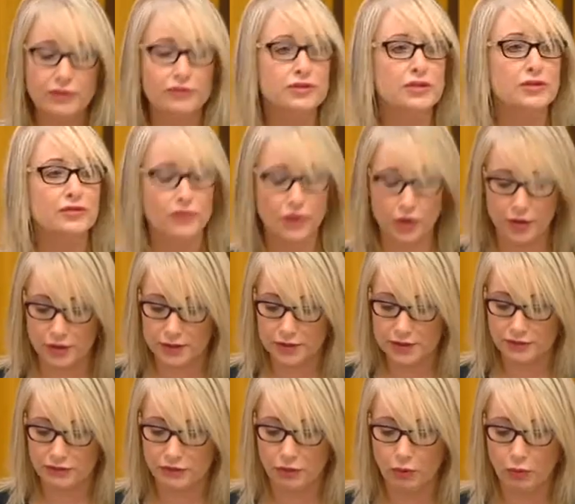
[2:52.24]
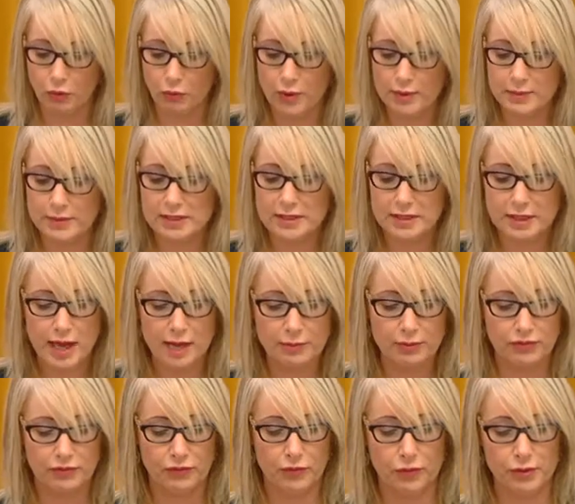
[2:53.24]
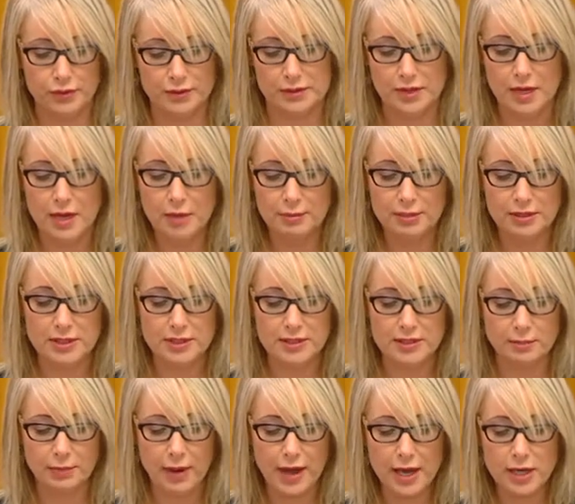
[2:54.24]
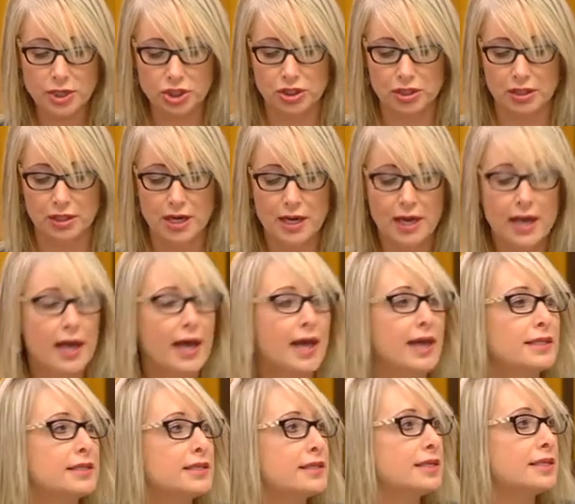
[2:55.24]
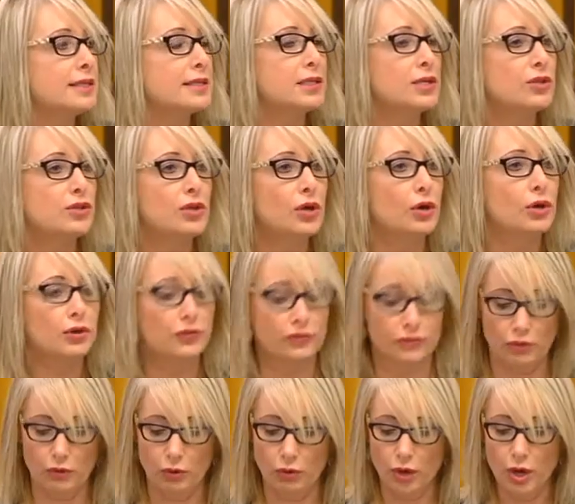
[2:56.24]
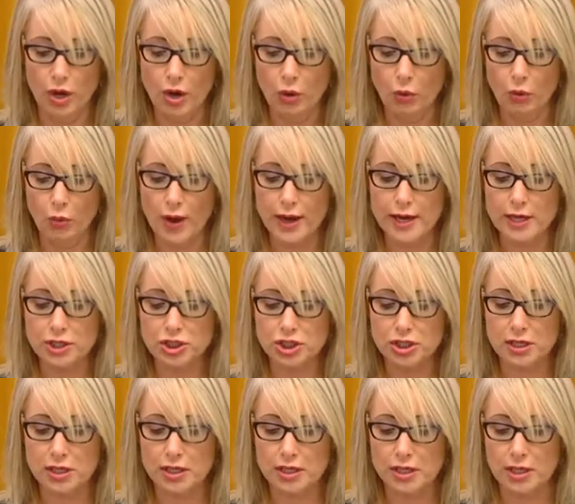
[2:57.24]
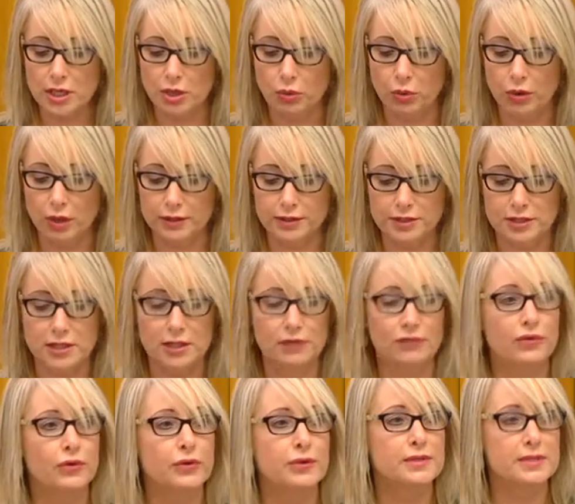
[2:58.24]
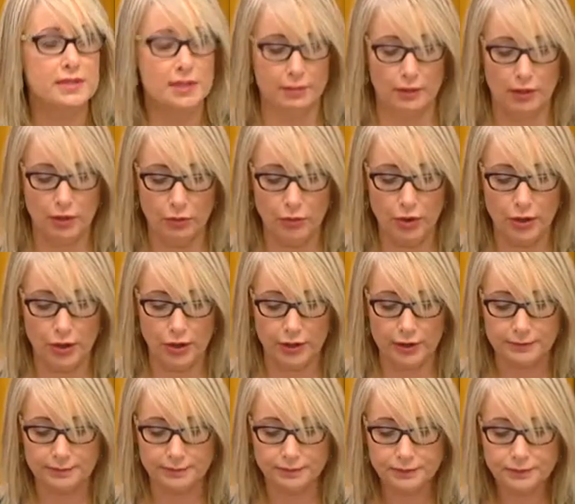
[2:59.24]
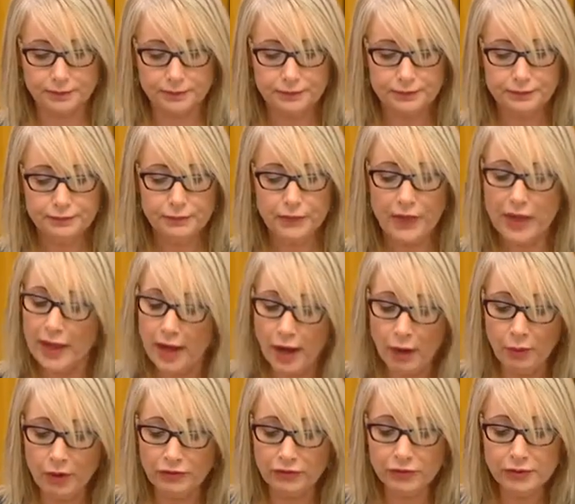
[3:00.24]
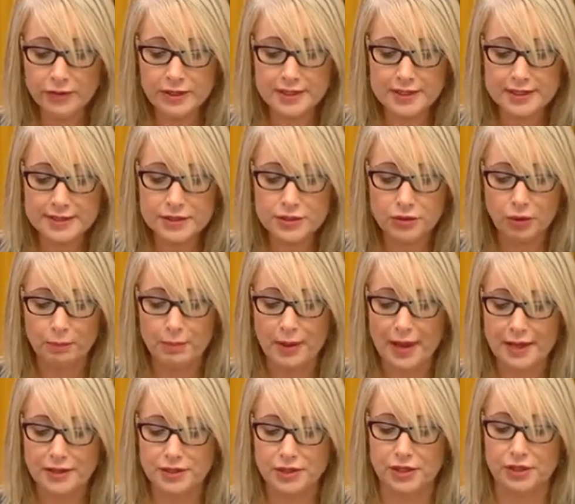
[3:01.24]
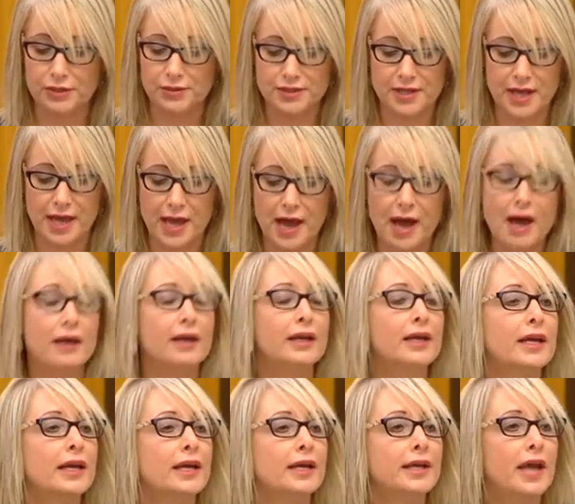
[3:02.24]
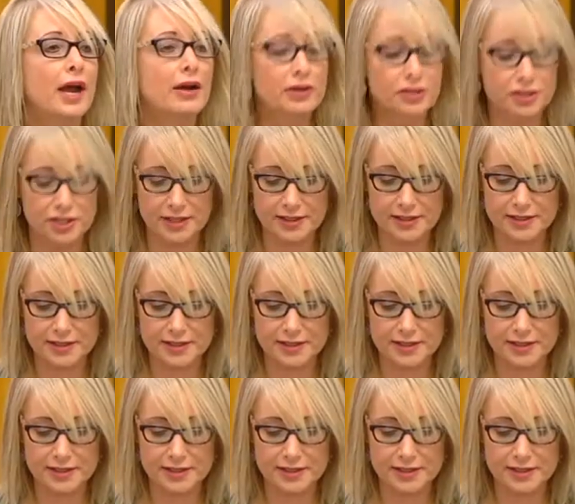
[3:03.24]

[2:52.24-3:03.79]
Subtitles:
51st for women's labour force participation and 63rd for wage equality for similar work. However, it isn't all bad news. They are encouraging